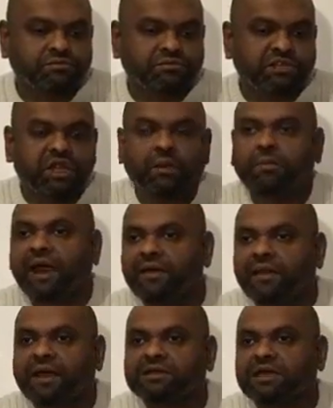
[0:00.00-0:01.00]
you know, by
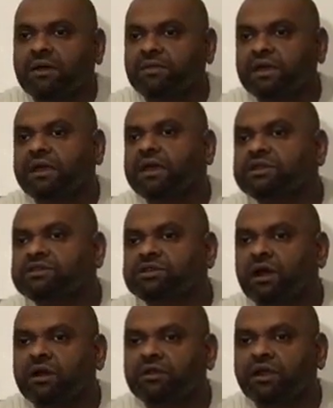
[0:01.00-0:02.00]
that time the kids
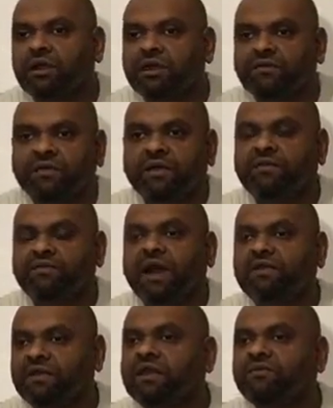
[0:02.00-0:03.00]
are, you know, if you
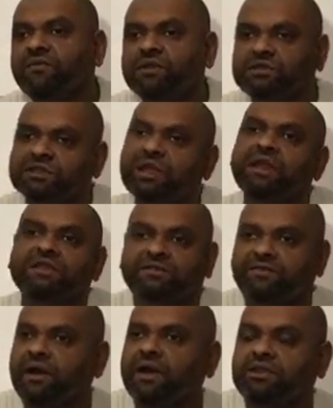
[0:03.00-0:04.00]
have infants, then it's
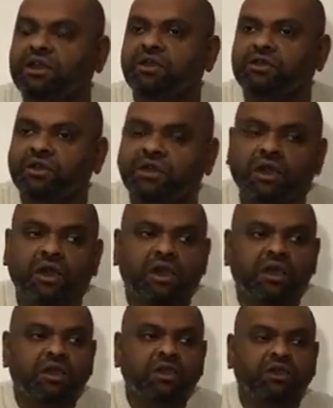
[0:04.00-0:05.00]
fine. You know,
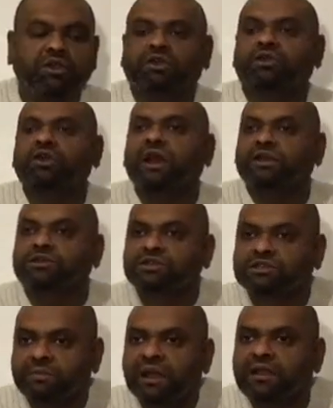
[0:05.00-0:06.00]
you get to
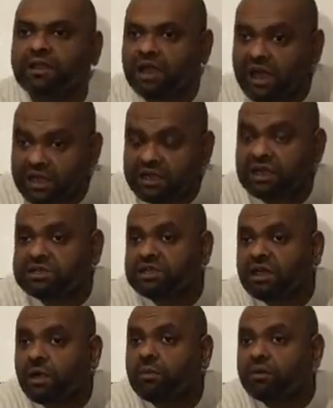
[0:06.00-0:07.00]
spend at least a
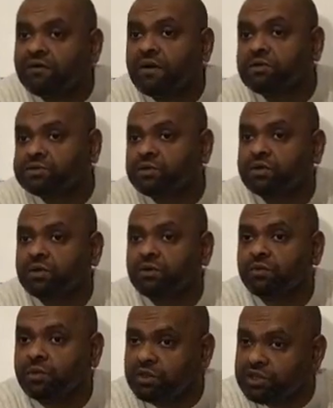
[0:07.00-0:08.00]
couple of hours with your
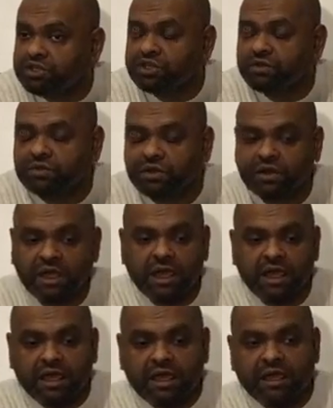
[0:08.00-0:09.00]
children.
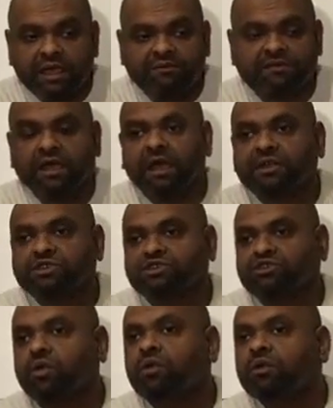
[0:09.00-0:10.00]
If they're
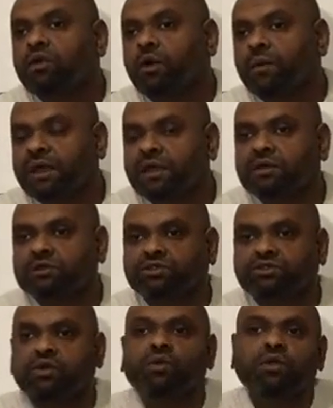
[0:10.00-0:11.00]
school going
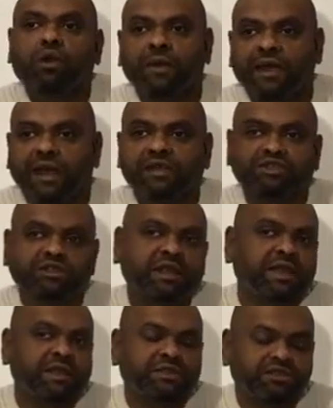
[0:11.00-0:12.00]
aged
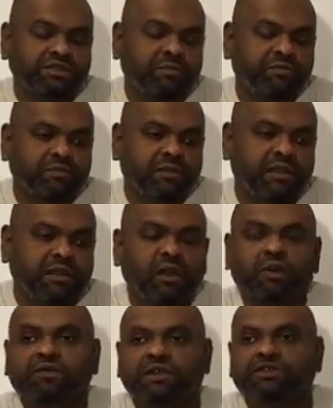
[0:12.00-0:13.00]
kids, then
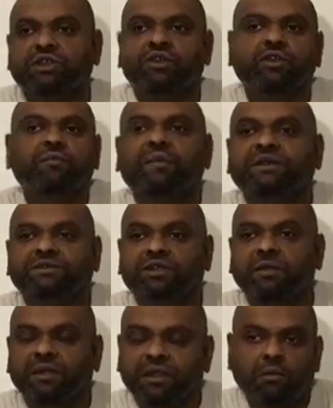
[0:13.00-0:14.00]
obviously you miss
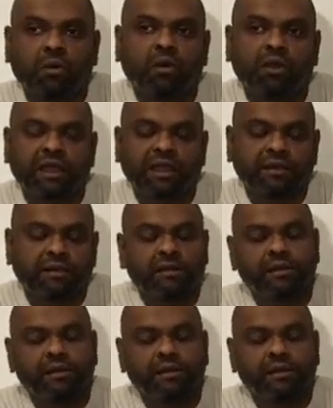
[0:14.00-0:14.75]
them in the morning,